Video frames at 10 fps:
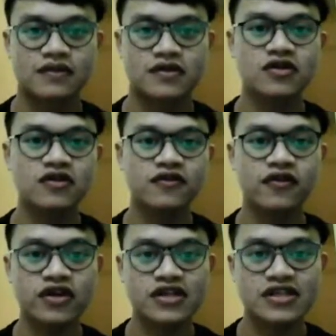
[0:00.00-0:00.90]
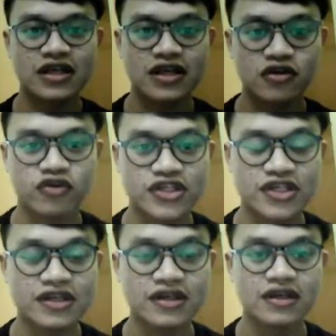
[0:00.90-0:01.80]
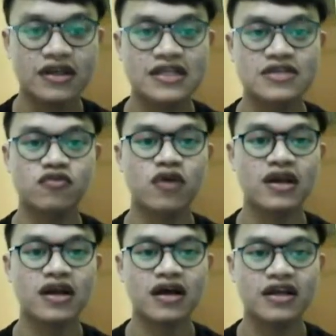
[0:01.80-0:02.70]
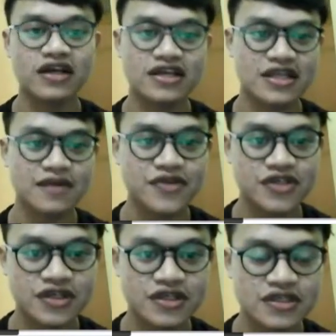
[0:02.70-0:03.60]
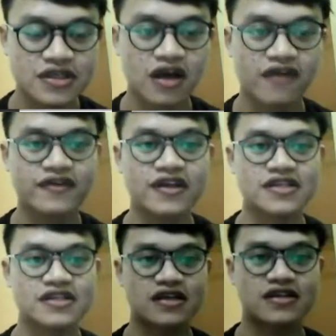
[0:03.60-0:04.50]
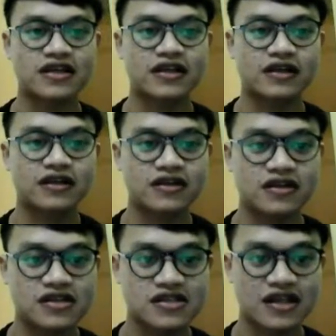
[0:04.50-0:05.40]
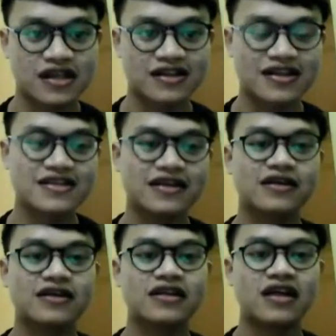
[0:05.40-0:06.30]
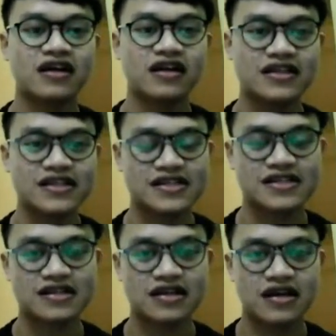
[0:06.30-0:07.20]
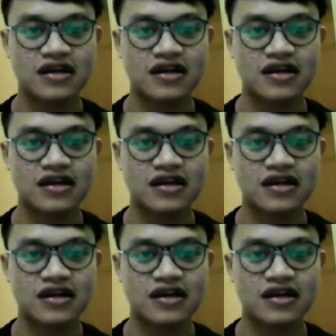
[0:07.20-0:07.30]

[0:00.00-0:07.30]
So for the second question is, what are the assumptions of the statistical analysis?